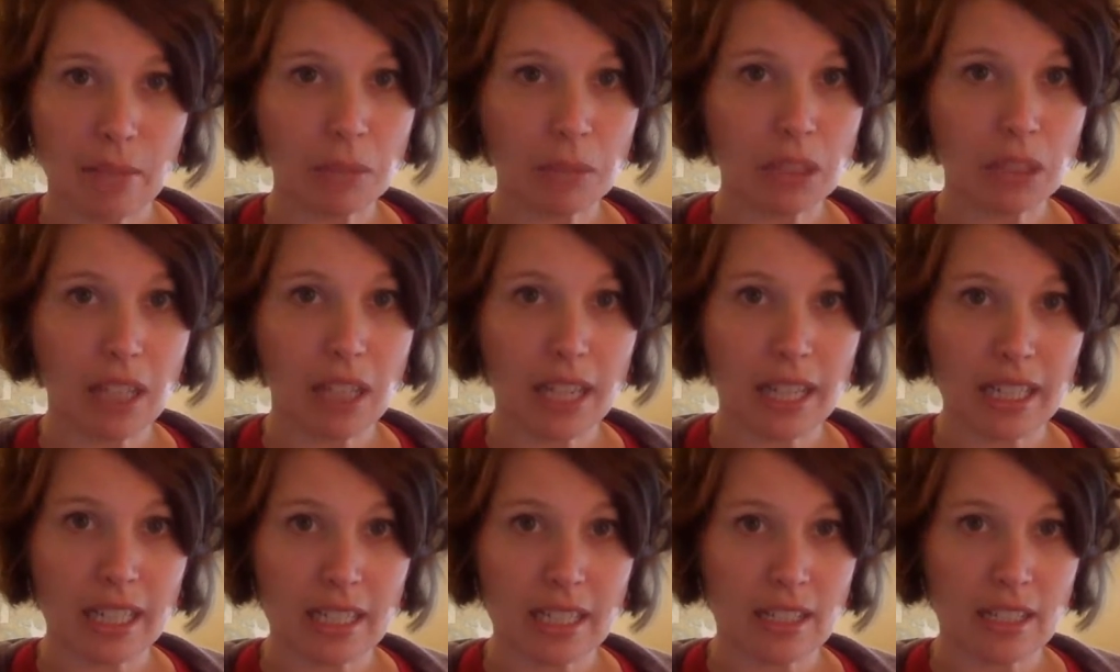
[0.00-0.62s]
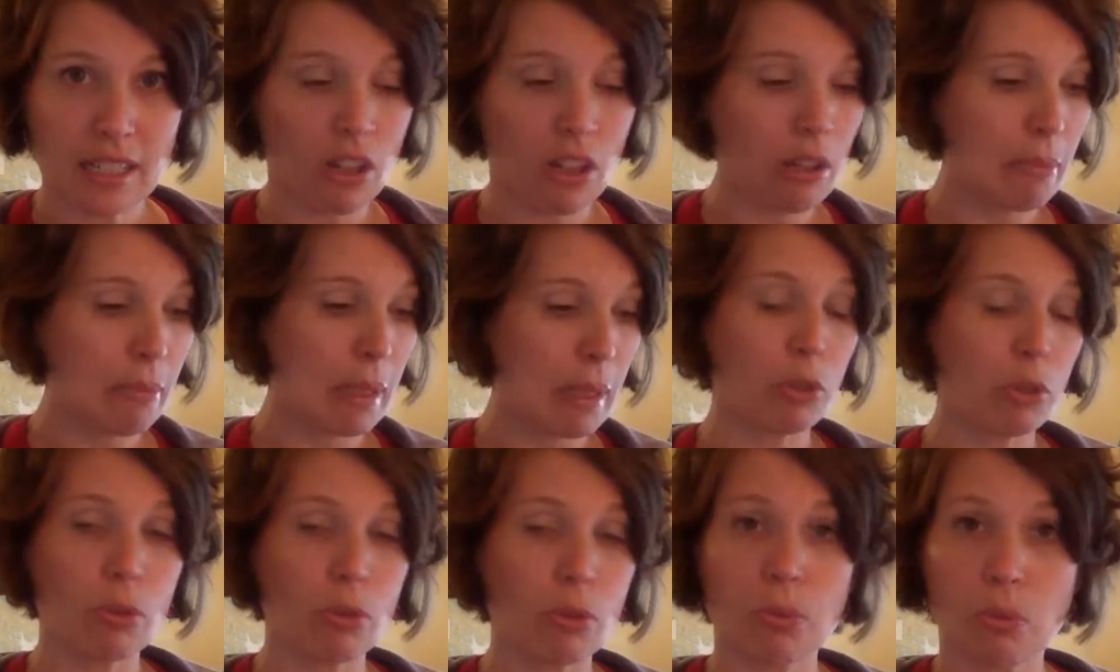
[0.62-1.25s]
clients, all of
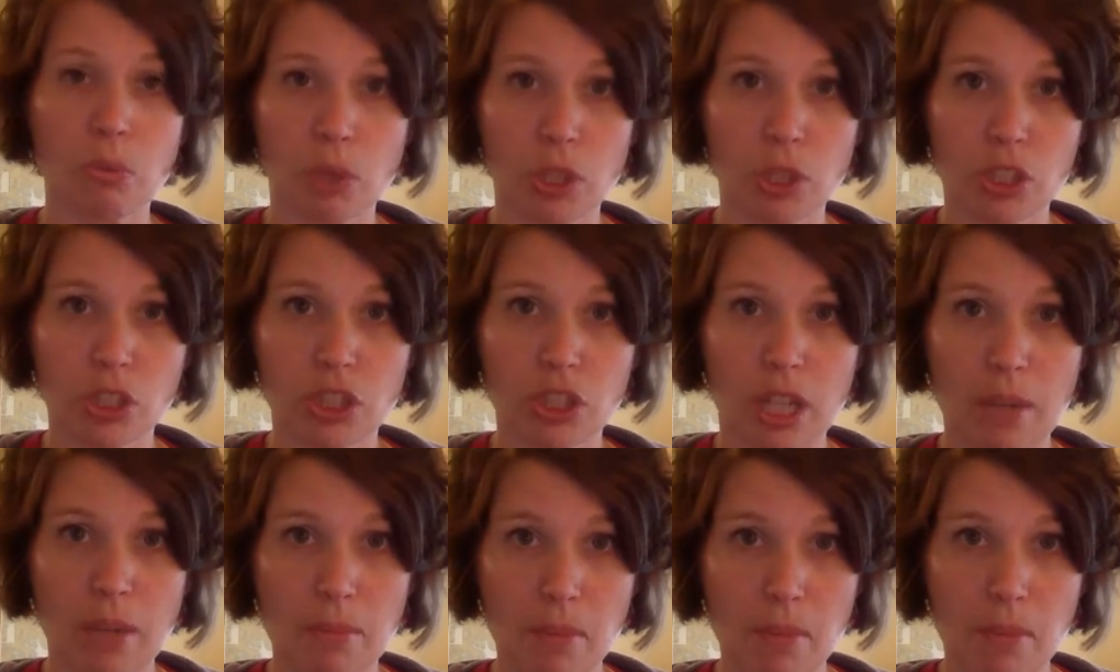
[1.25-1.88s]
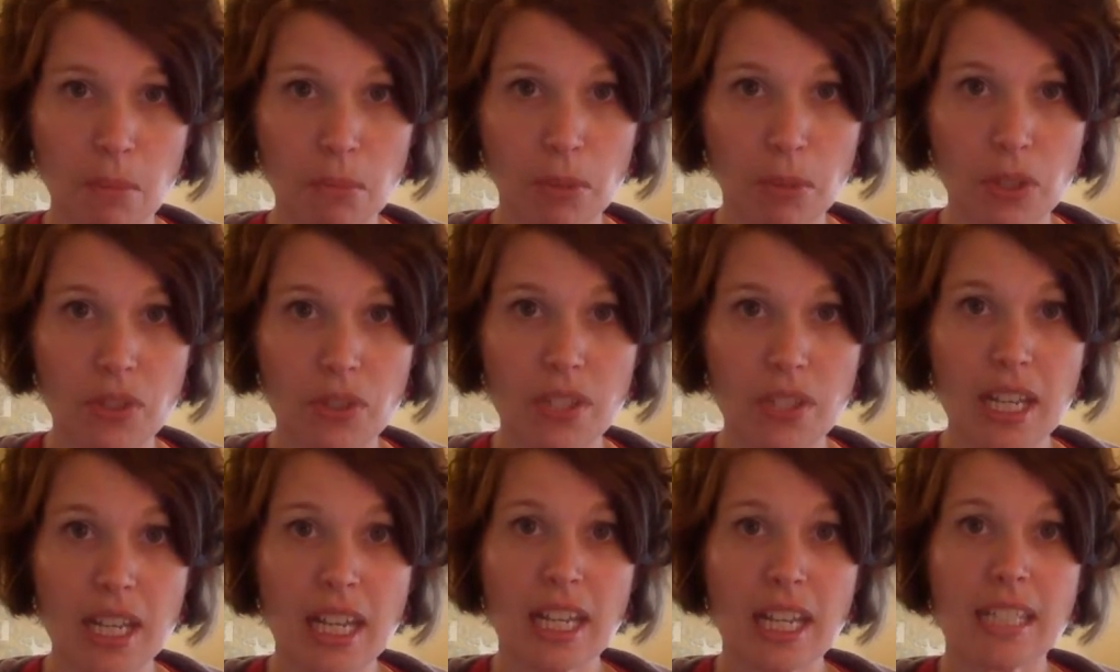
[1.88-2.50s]
my group workshop members,